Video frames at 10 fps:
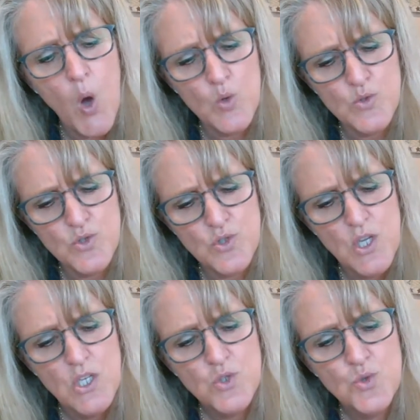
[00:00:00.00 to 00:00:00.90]
host
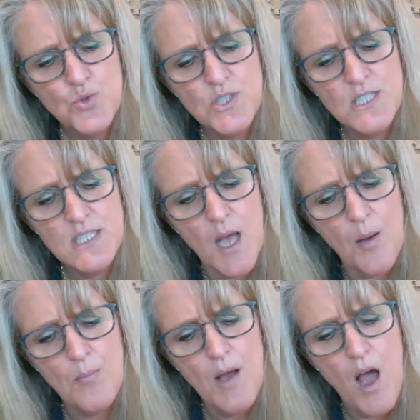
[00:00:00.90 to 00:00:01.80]
to
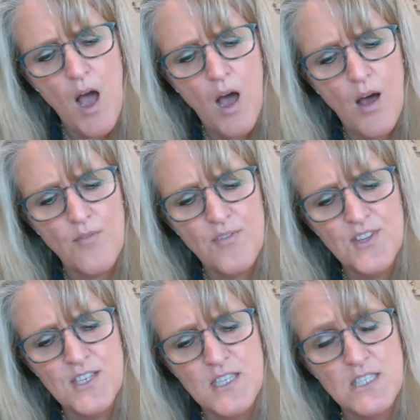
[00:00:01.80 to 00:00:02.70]
some of
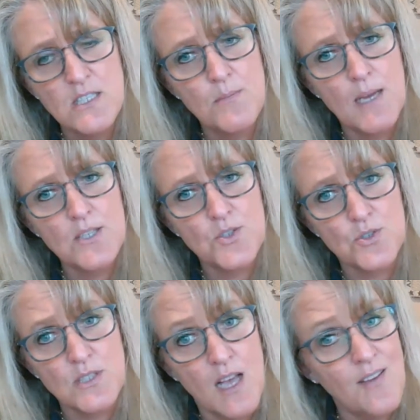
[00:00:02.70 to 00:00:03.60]
the
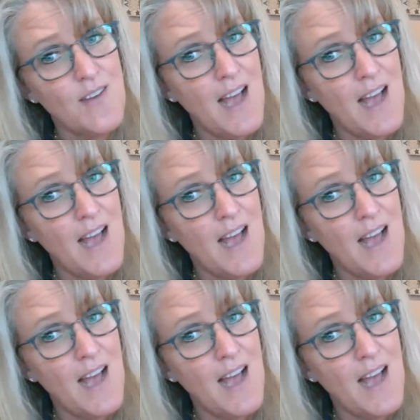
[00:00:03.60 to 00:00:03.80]
Dementors of